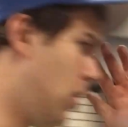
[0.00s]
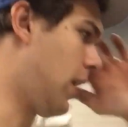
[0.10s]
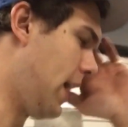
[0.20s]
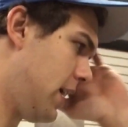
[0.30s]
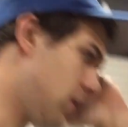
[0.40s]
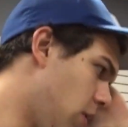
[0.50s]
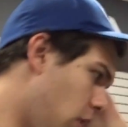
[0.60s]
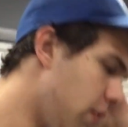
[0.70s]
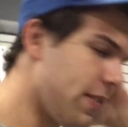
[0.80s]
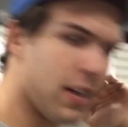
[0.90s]
Okay, so
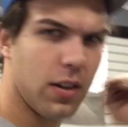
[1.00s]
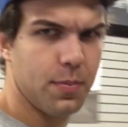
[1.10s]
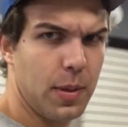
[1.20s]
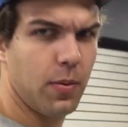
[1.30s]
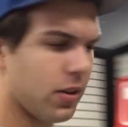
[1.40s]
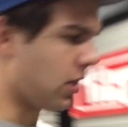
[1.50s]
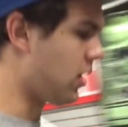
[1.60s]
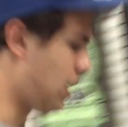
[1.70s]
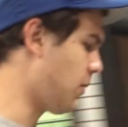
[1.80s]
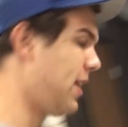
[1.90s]
hopefully all the people are
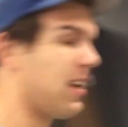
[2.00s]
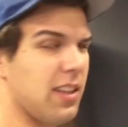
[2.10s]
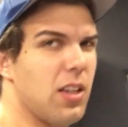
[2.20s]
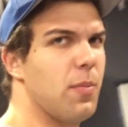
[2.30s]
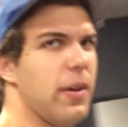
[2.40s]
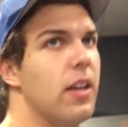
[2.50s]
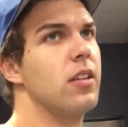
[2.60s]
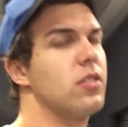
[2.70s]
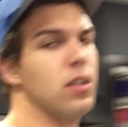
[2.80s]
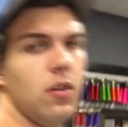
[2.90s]
gone. I waited a little
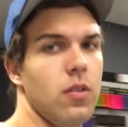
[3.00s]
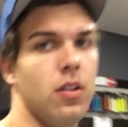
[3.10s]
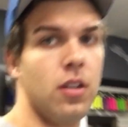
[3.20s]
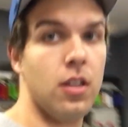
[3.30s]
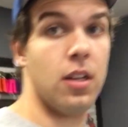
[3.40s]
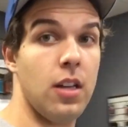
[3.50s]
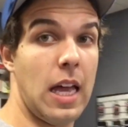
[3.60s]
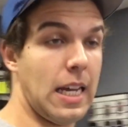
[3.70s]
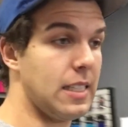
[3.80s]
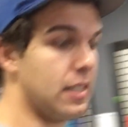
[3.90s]
bit, so
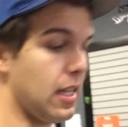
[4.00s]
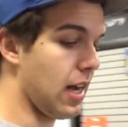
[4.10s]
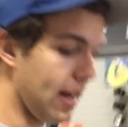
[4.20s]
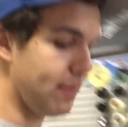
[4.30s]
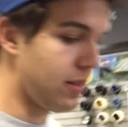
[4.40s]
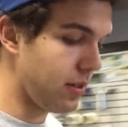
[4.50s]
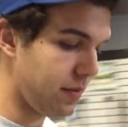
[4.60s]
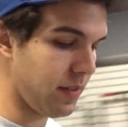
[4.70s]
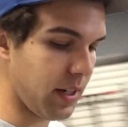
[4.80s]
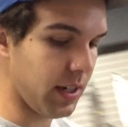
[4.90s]
it's time to
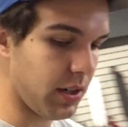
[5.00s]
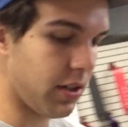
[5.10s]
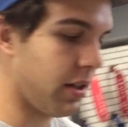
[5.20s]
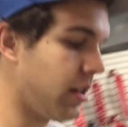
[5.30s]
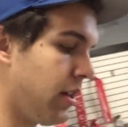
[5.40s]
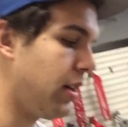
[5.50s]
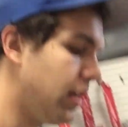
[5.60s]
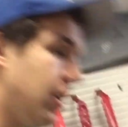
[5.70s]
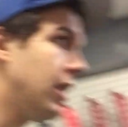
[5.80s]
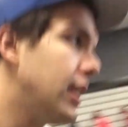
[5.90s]
finish
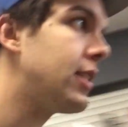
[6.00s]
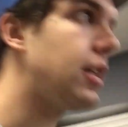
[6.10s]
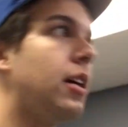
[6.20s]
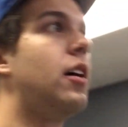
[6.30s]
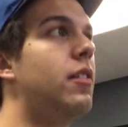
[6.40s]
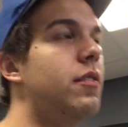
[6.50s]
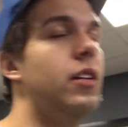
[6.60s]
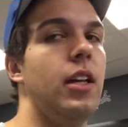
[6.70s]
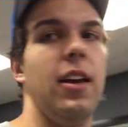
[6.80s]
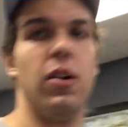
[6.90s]
this
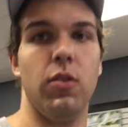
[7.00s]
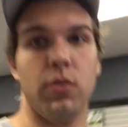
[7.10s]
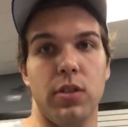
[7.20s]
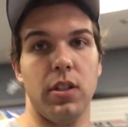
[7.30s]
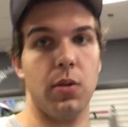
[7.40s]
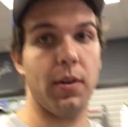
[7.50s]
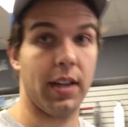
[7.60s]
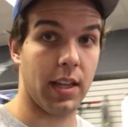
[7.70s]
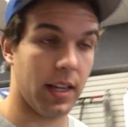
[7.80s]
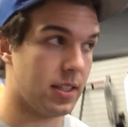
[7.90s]
video really
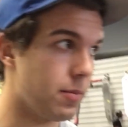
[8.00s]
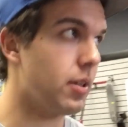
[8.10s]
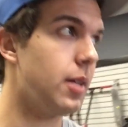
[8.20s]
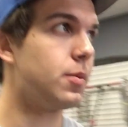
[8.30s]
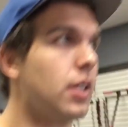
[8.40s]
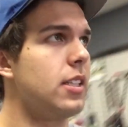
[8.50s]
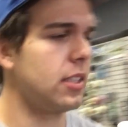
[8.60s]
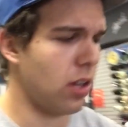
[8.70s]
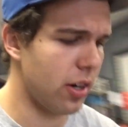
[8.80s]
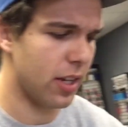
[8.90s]
quick and get some clips because it's
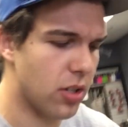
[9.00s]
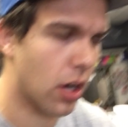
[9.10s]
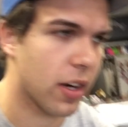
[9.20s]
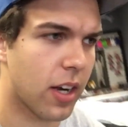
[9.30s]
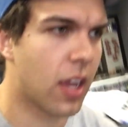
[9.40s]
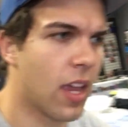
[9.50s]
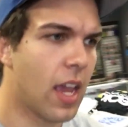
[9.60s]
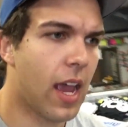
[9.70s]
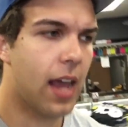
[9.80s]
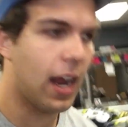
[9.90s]
starting to get dark
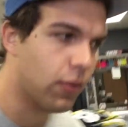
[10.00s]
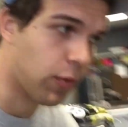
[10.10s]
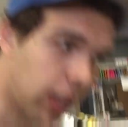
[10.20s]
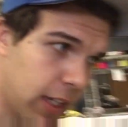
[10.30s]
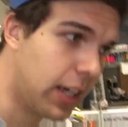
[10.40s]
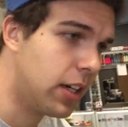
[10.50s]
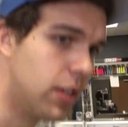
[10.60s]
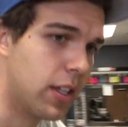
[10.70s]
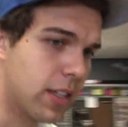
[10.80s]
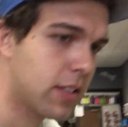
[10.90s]
and I really need to
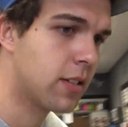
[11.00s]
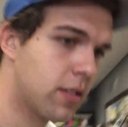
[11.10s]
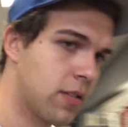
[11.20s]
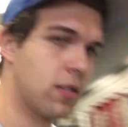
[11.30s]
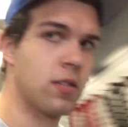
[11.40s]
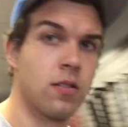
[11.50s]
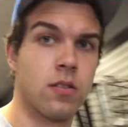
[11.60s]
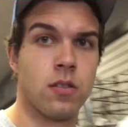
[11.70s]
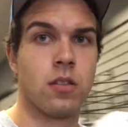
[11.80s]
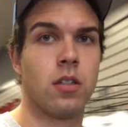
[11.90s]
do this.
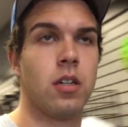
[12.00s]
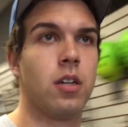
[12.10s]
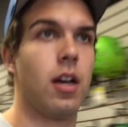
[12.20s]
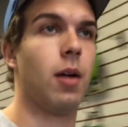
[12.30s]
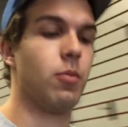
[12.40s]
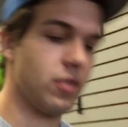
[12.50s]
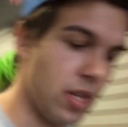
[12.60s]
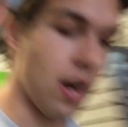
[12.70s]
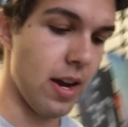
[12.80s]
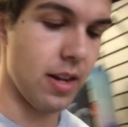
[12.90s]
I almost
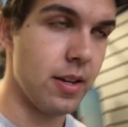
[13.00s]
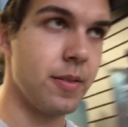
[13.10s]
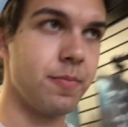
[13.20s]
died.